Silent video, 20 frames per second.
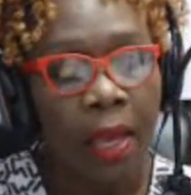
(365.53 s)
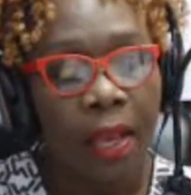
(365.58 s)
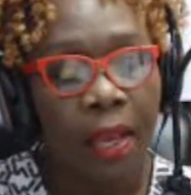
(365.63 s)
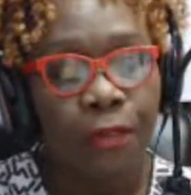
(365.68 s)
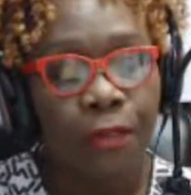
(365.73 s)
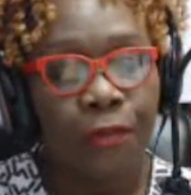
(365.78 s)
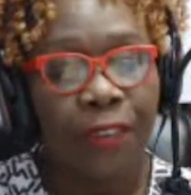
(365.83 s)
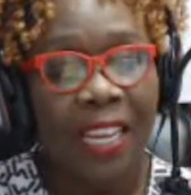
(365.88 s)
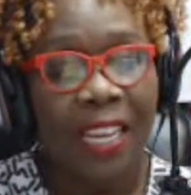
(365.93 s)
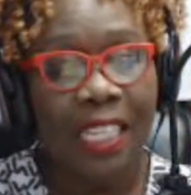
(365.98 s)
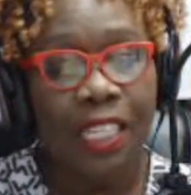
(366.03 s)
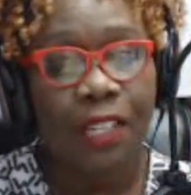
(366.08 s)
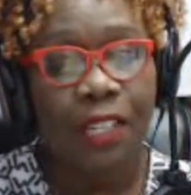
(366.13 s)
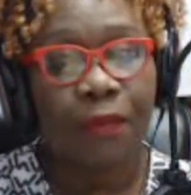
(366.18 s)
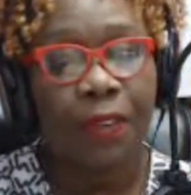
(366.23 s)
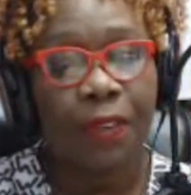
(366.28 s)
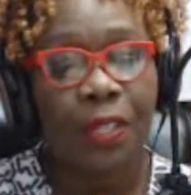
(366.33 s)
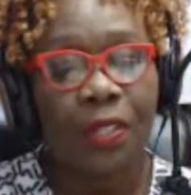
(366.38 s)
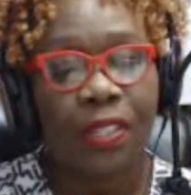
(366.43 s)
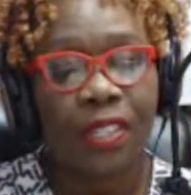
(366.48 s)

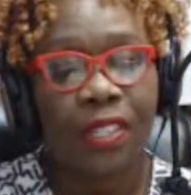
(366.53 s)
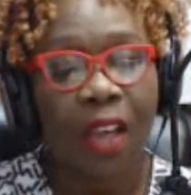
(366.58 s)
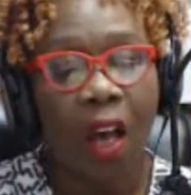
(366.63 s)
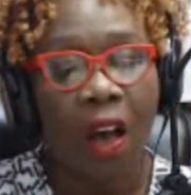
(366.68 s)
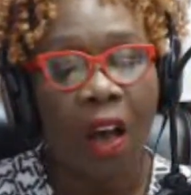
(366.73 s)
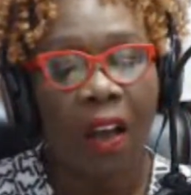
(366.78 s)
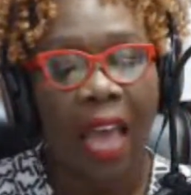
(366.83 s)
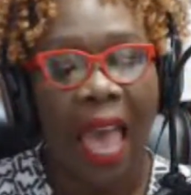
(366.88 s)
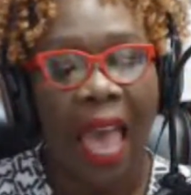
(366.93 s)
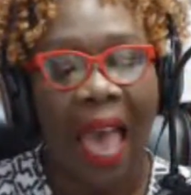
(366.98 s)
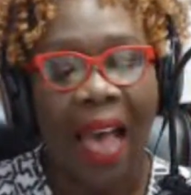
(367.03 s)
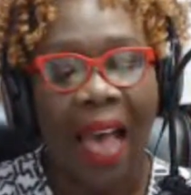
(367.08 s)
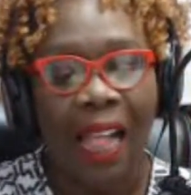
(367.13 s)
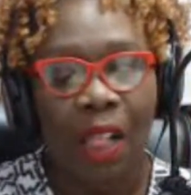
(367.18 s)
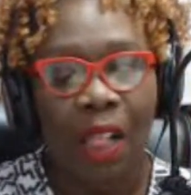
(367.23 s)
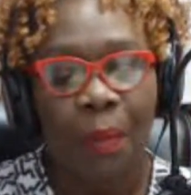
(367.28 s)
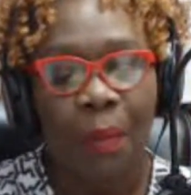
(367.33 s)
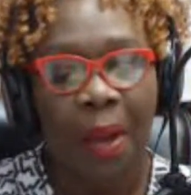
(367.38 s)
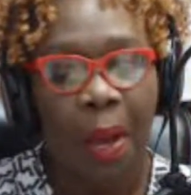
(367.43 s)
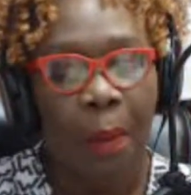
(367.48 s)
Festival song
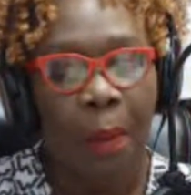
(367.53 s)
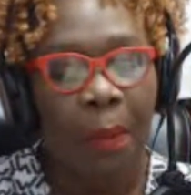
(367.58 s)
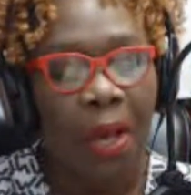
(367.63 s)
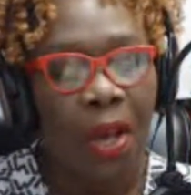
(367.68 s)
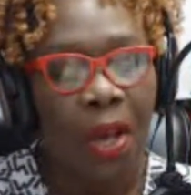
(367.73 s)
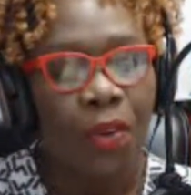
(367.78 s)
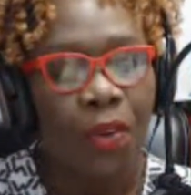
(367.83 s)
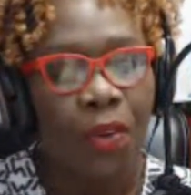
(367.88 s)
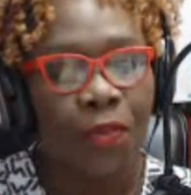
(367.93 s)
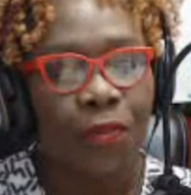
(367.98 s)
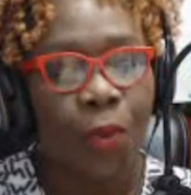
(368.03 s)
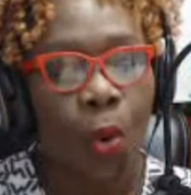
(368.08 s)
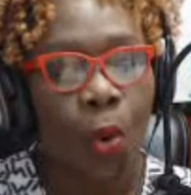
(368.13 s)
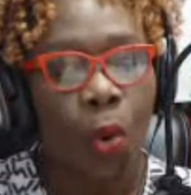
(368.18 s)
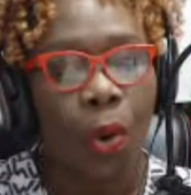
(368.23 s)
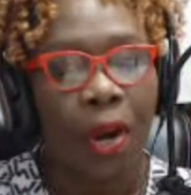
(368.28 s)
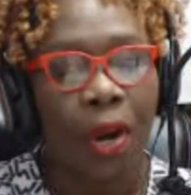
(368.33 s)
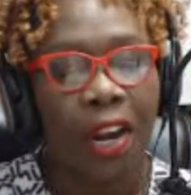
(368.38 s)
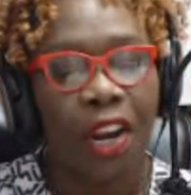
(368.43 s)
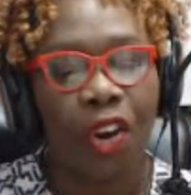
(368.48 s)
album
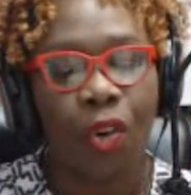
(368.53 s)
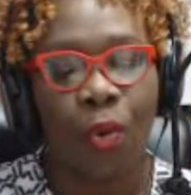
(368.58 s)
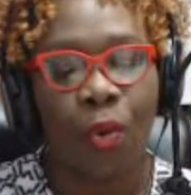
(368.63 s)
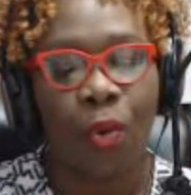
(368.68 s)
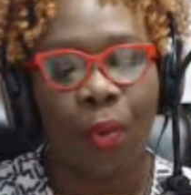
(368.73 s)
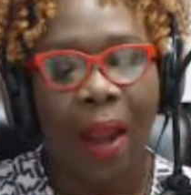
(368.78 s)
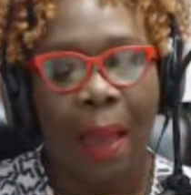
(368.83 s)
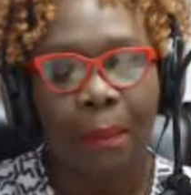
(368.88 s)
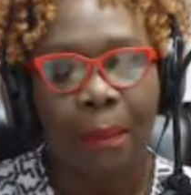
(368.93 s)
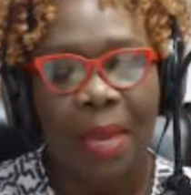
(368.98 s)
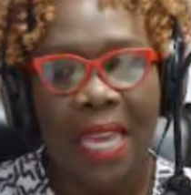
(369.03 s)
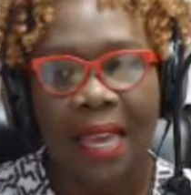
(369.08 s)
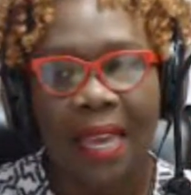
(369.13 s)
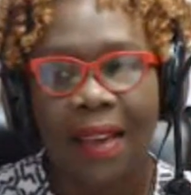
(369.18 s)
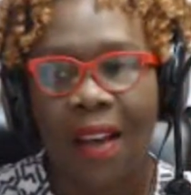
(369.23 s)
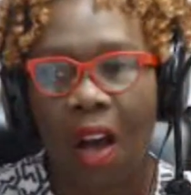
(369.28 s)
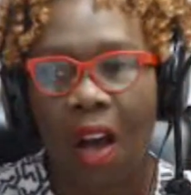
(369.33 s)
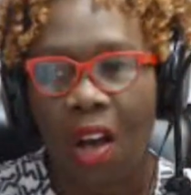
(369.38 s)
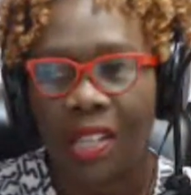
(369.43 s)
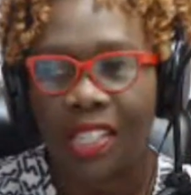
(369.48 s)
for Grammy
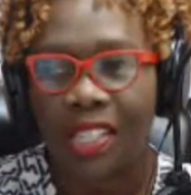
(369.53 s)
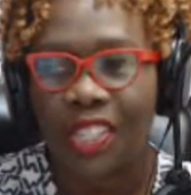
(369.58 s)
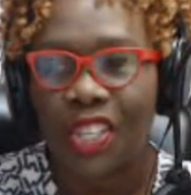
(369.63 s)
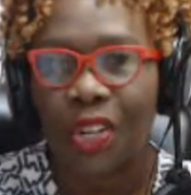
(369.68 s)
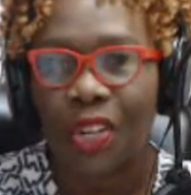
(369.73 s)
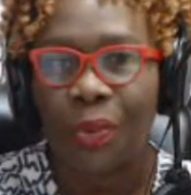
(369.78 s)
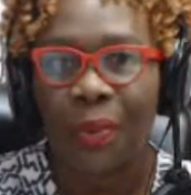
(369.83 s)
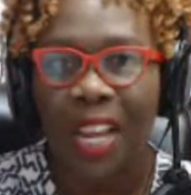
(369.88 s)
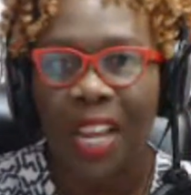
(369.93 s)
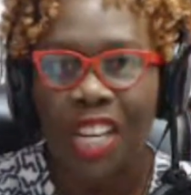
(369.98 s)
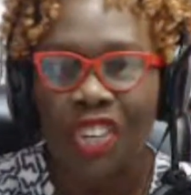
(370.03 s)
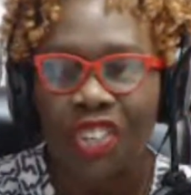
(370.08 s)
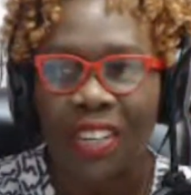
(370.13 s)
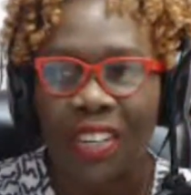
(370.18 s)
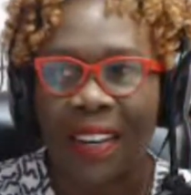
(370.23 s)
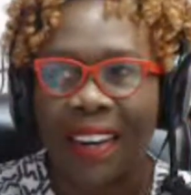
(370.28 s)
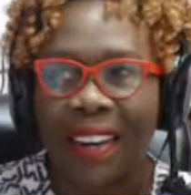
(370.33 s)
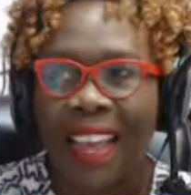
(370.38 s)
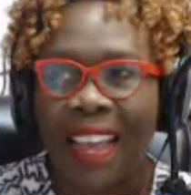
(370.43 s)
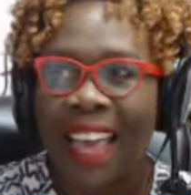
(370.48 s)

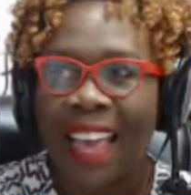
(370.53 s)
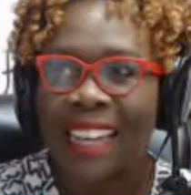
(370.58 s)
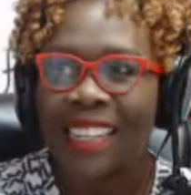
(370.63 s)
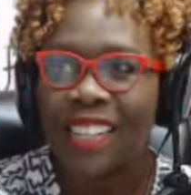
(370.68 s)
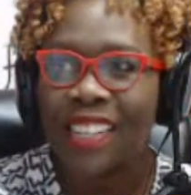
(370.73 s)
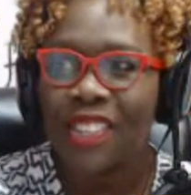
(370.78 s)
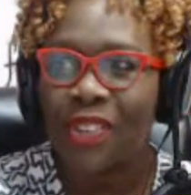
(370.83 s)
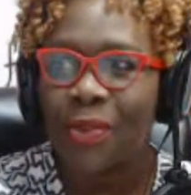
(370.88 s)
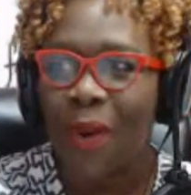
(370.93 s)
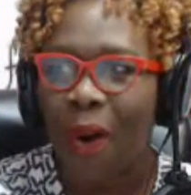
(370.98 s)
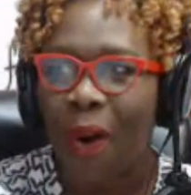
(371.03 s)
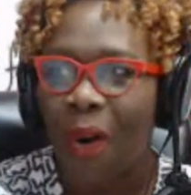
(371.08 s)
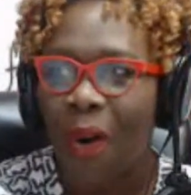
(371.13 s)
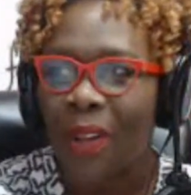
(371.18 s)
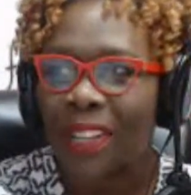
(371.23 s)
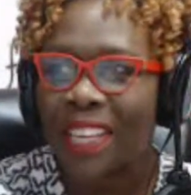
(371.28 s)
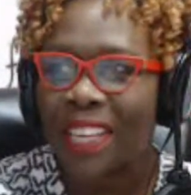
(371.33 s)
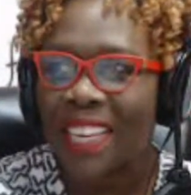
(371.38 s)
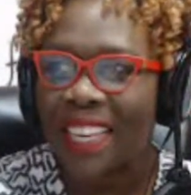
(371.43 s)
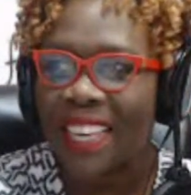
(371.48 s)
consideration. Did you
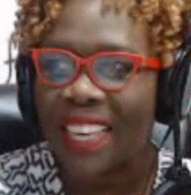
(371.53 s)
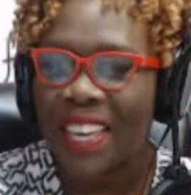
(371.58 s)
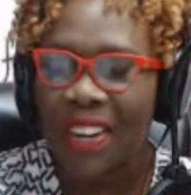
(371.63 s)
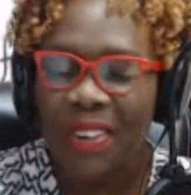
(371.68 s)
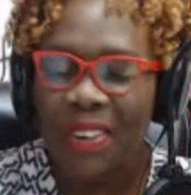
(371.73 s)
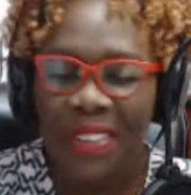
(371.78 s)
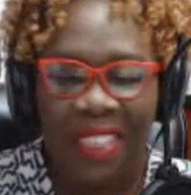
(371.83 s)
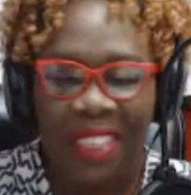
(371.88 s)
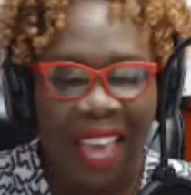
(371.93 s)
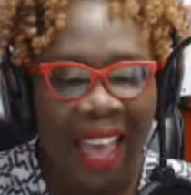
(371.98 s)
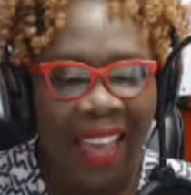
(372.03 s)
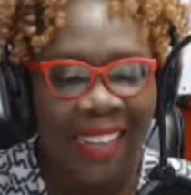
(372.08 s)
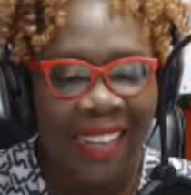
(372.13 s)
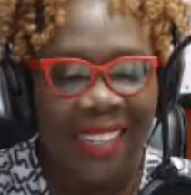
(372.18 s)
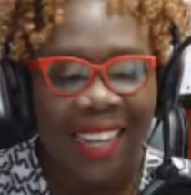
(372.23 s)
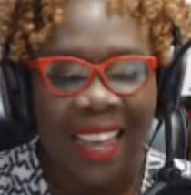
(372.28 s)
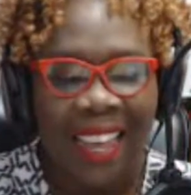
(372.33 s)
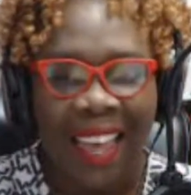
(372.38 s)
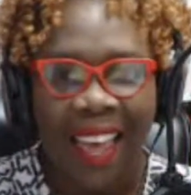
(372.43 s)
all hear that?